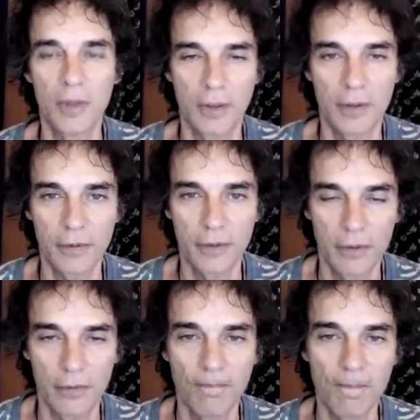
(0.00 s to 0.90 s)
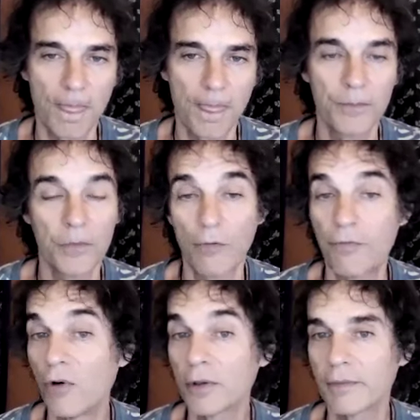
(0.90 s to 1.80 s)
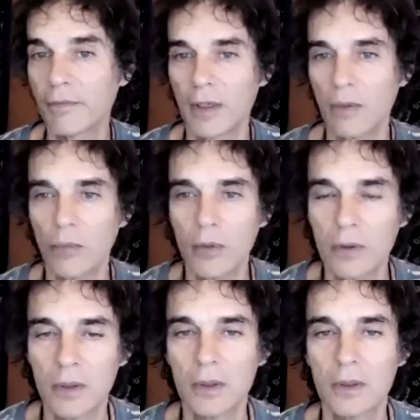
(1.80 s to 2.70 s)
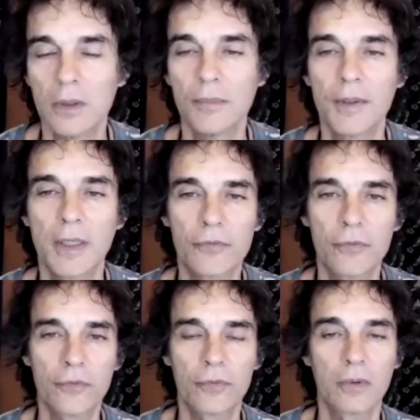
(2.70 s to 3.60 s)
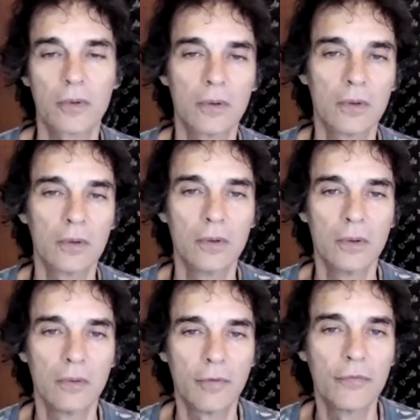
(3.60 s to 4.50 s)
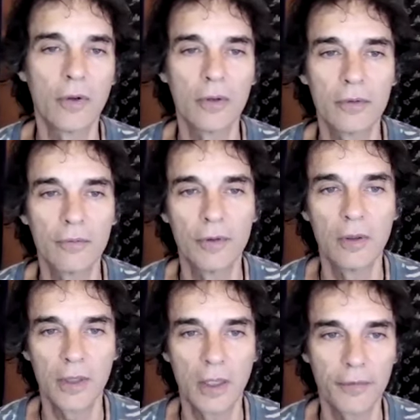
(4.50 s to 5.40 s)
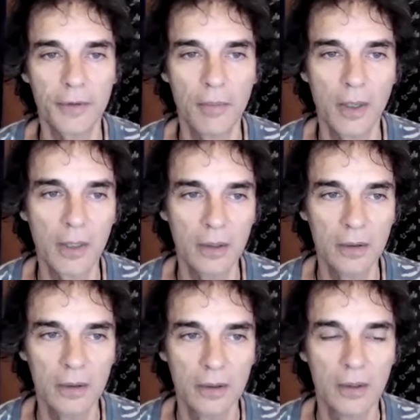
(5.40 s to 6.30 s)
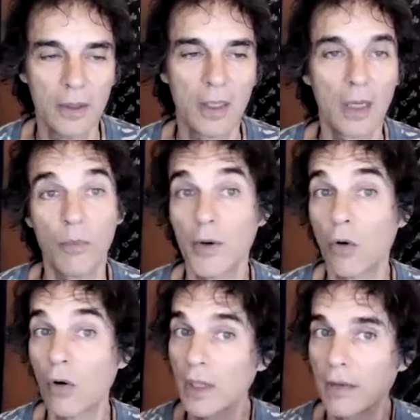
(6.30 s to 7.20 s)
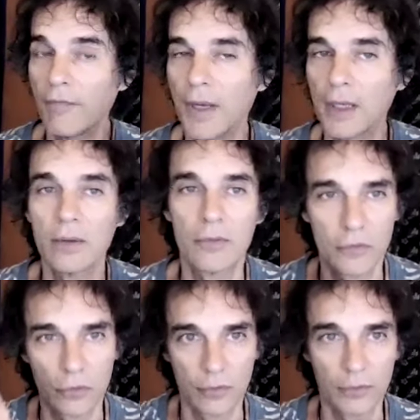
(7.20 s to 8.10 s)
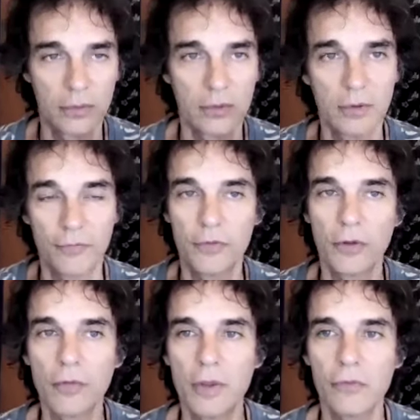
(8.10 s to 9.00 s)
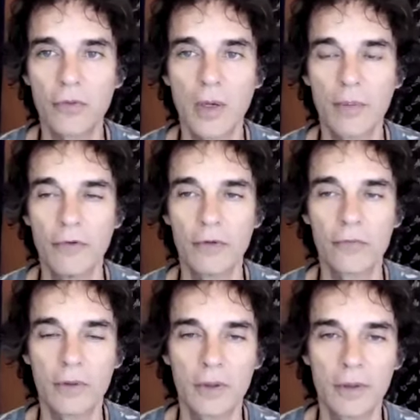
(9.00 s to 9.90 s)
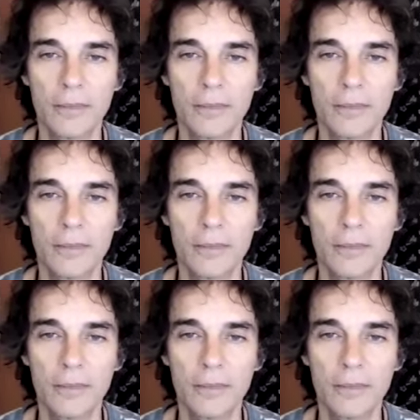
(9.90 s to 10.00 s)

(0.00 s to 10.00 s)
there, No fault of anyone, but that's just the result of an unhealthy mind. And we all have that to different degrees, obviously,